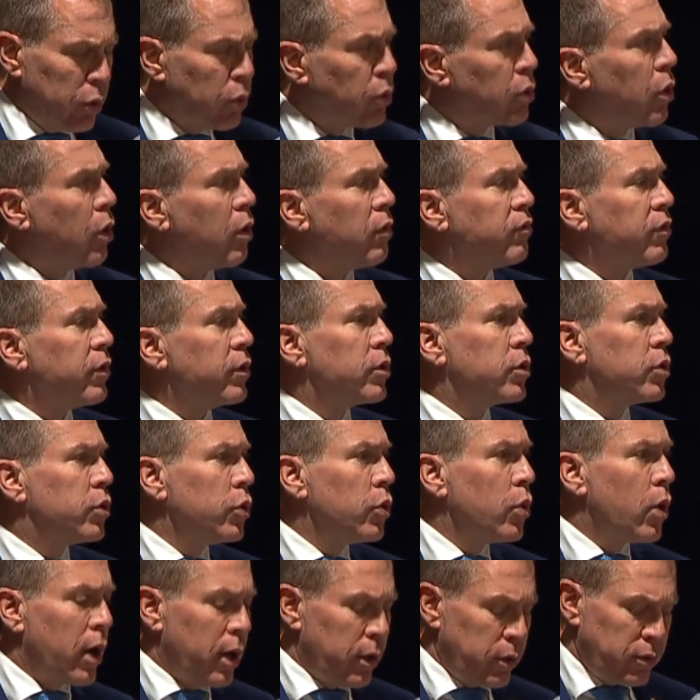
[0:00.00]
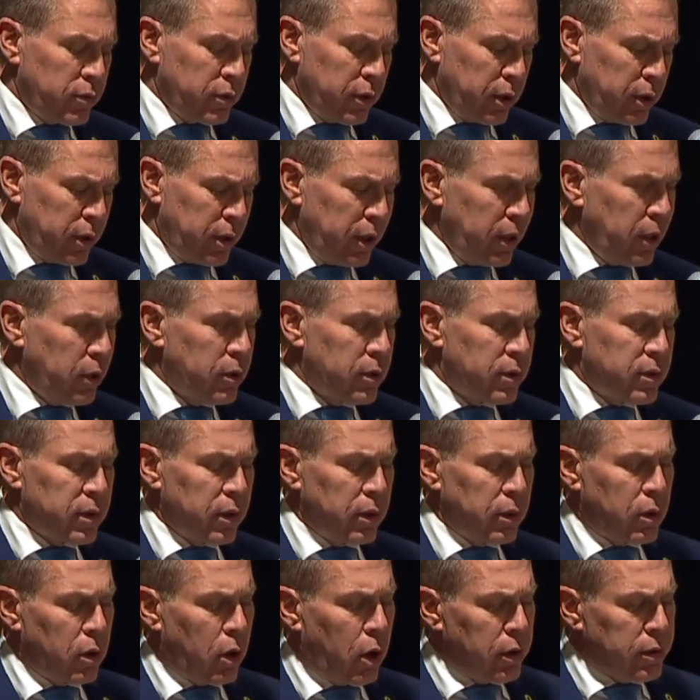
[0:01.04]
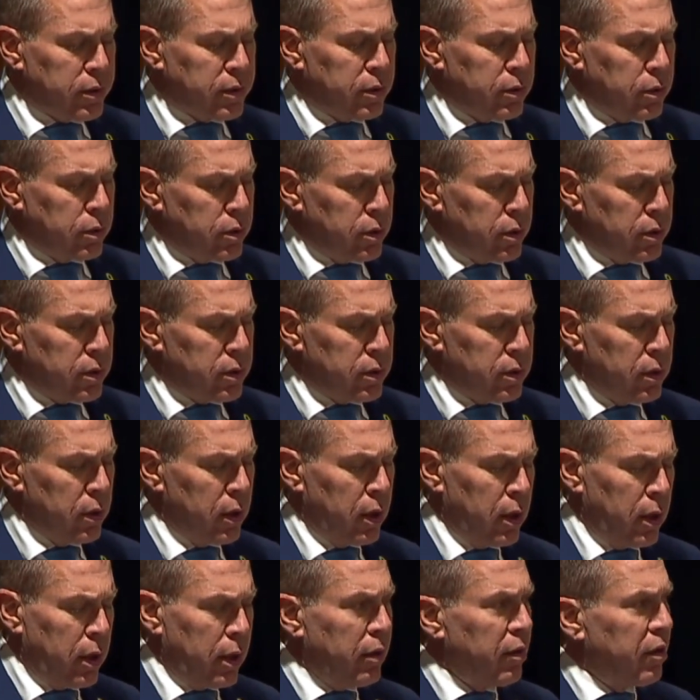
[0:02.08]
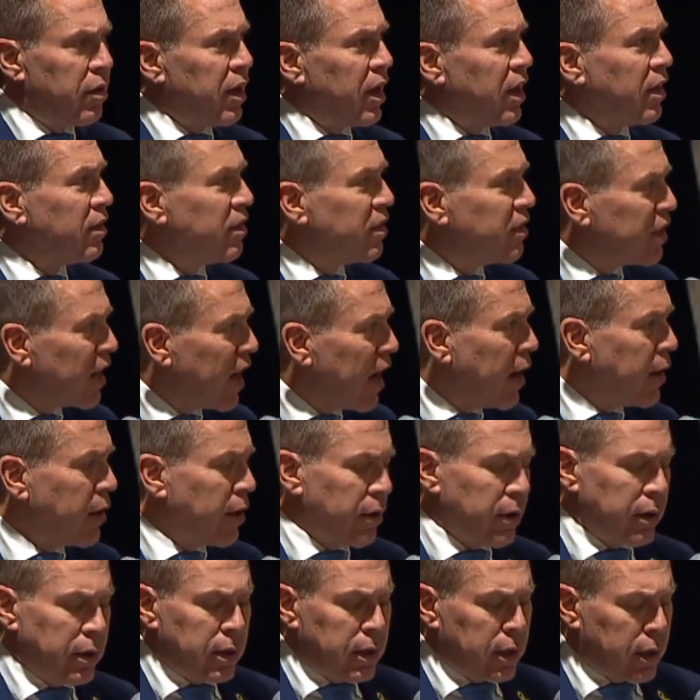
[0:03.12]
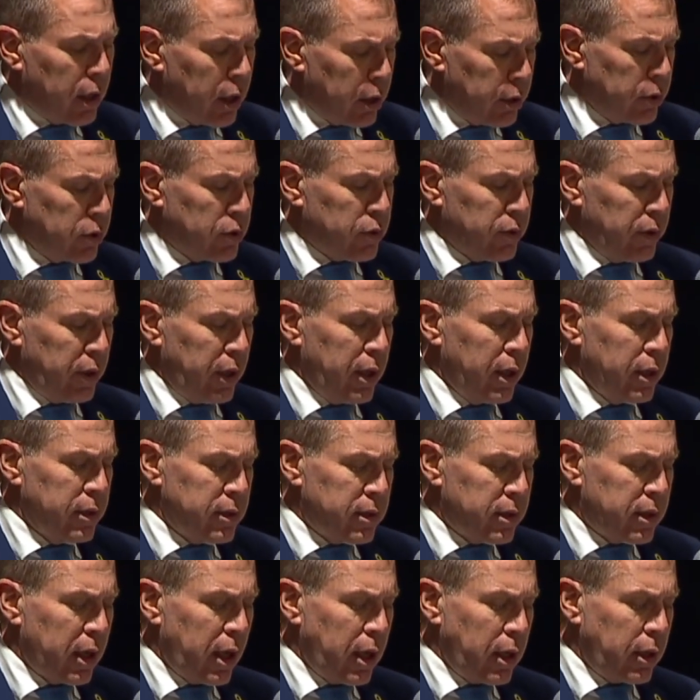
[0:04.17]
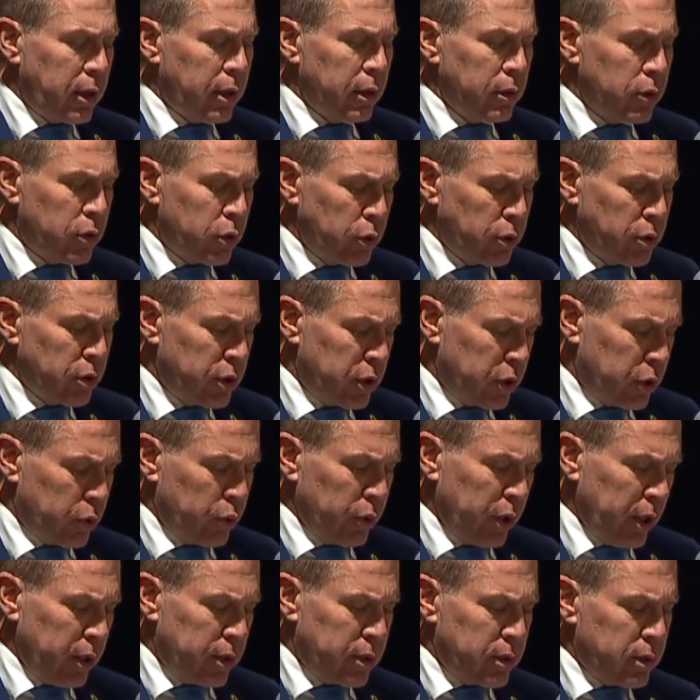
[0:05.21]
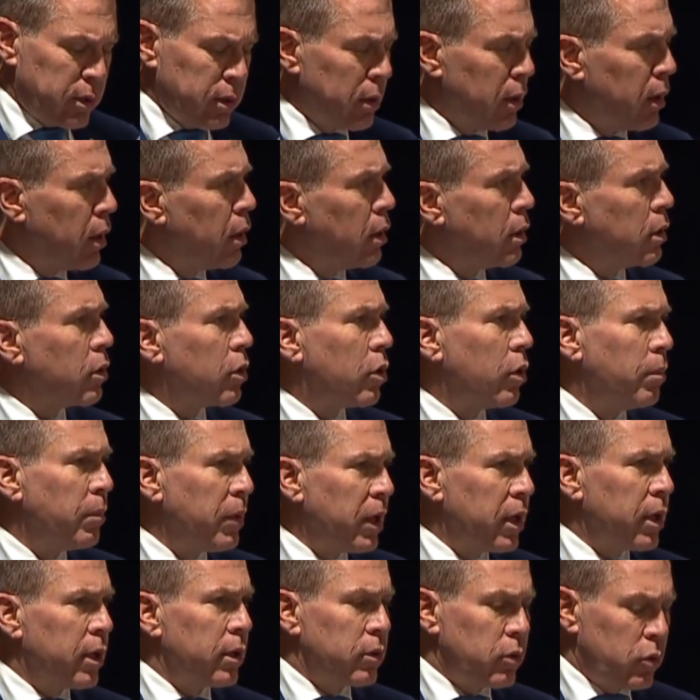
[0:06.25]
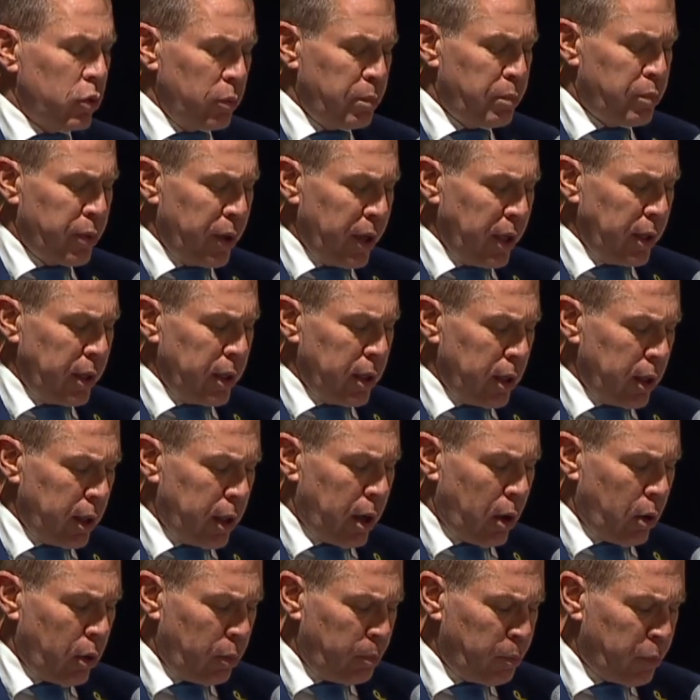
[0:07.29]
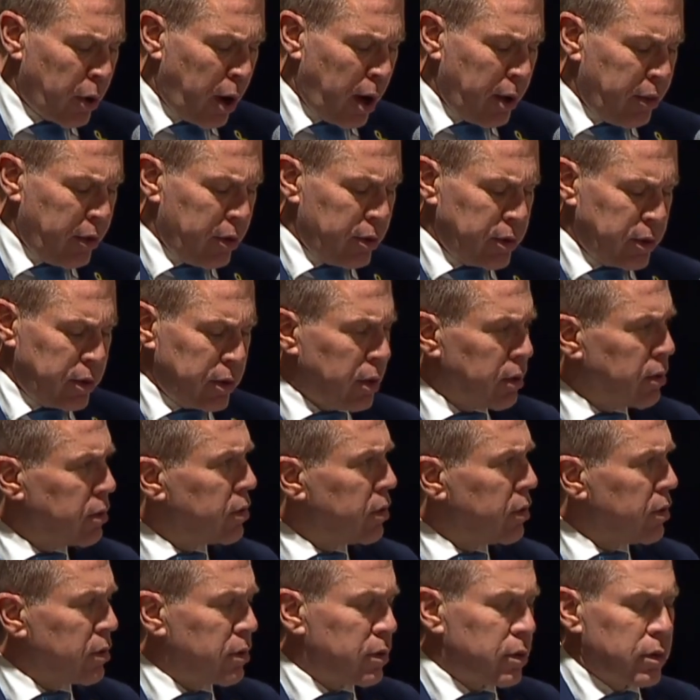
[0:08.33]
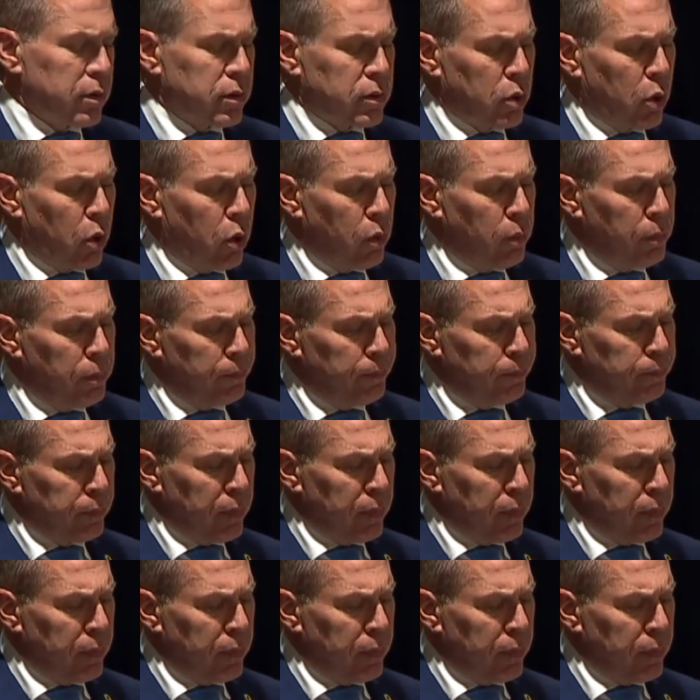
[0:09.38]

took over 200 innocent hostages, the entire country has taken to the streets, committed to bringing our brothers and sisters home.